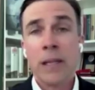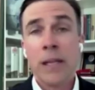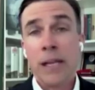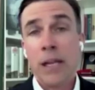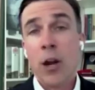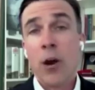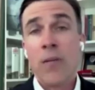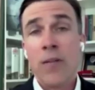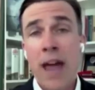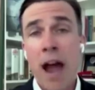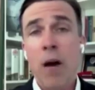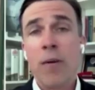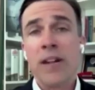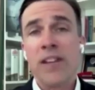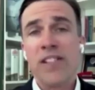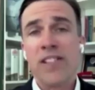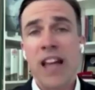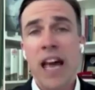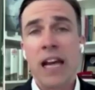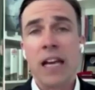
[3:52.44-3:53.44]
You know, now
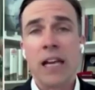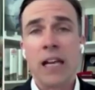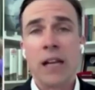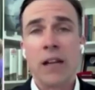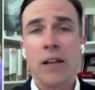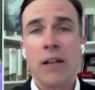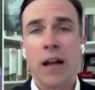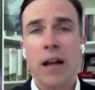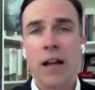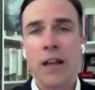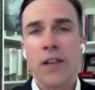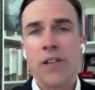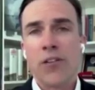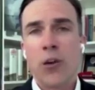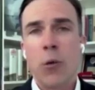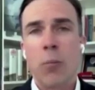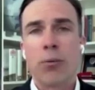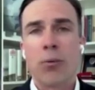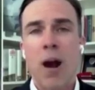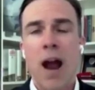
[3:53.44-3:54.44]
he's getting uh, his
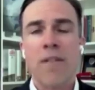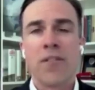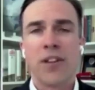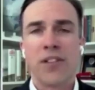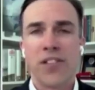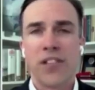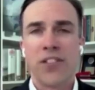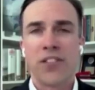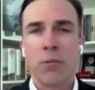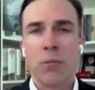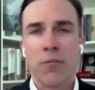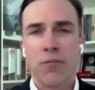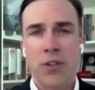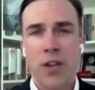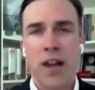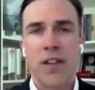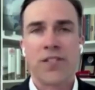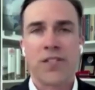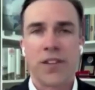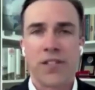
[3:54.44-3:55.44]
own private system of
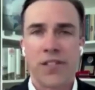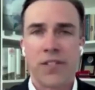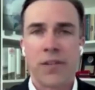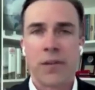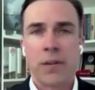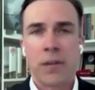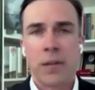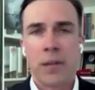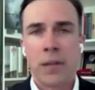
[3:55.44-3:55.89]
justice.